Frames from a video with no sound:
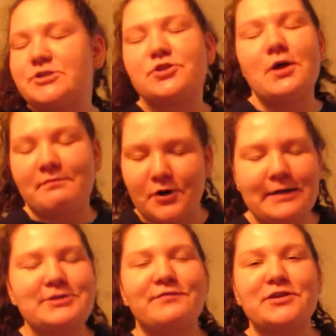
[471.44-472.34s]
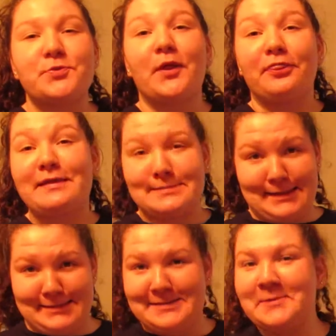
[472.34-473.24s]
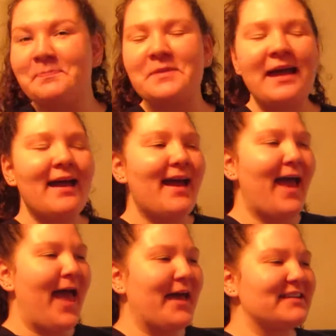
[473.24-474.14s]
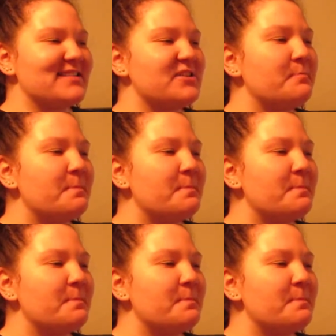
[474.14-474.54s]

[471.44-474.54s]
Their individual thesis. And